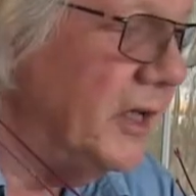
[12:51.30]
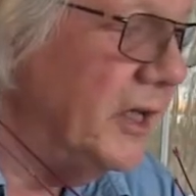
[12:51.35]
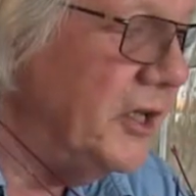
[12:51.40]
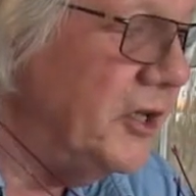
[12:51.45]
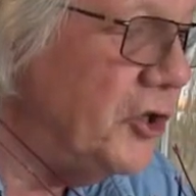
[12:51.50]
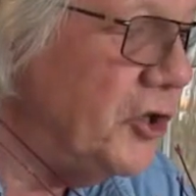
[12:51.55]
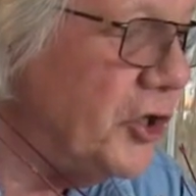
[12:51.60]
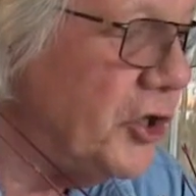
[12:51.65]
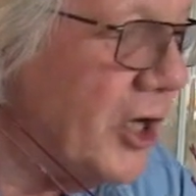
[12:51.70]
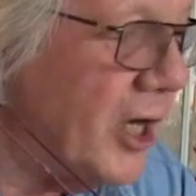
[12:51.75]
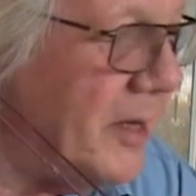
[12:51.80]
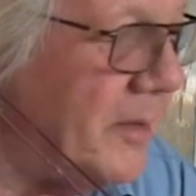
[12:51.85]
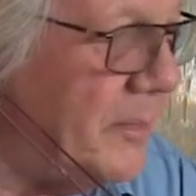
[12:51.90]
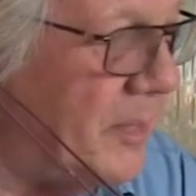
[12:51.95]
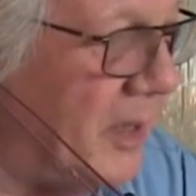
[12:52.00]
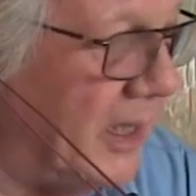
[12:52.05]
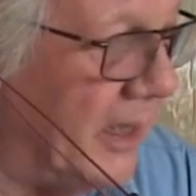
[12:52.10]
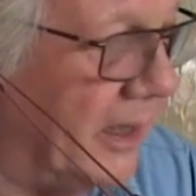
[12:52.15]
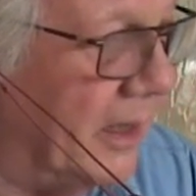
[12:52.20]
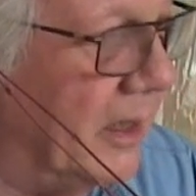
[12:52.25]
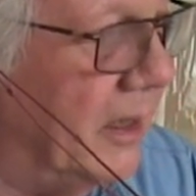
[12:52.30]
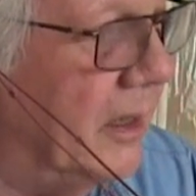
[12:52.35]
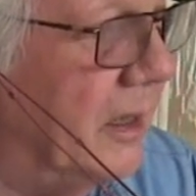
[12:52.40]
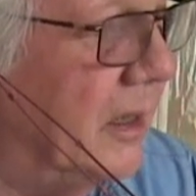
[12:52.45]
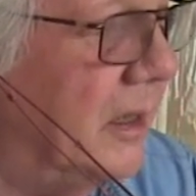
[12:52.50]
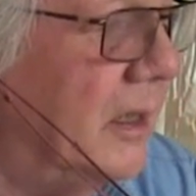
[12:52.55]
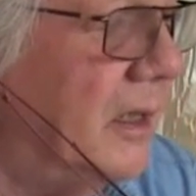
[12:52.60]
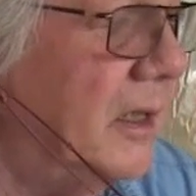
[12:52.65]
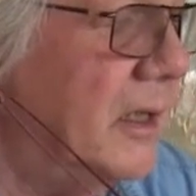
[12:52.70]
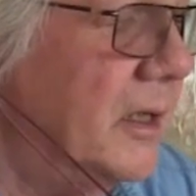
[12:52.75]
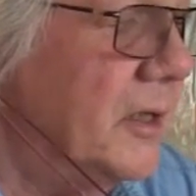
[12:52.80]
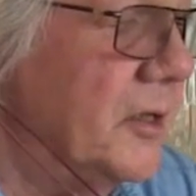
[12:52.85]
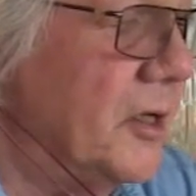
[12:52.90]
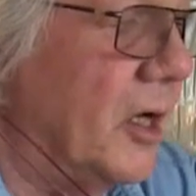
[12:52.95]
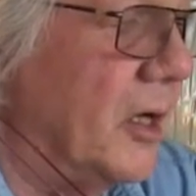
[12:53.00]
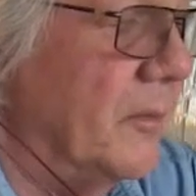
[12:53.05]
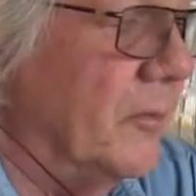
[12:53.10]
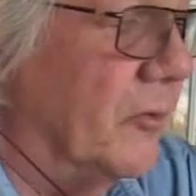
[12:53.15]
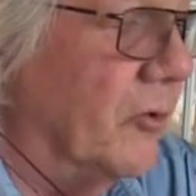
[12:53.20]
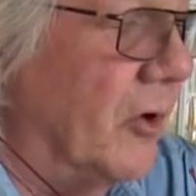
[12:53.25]
need shaping
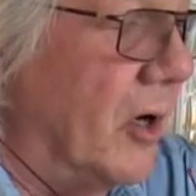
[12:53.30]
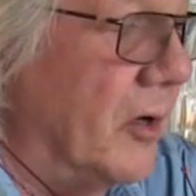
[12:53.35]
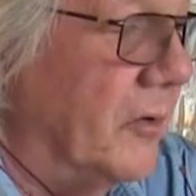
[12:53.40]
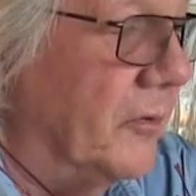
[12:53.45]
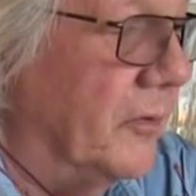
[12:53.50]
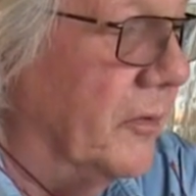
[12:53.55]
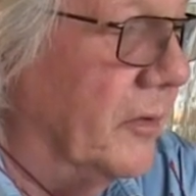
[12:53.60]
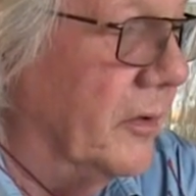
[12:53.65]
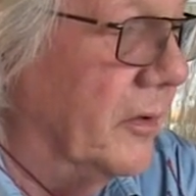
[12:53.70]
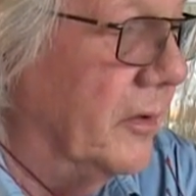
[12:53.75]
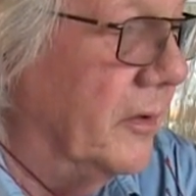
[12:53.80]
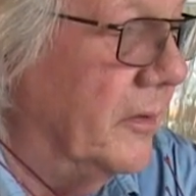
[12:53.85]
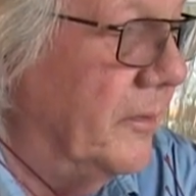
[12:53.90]
type growth.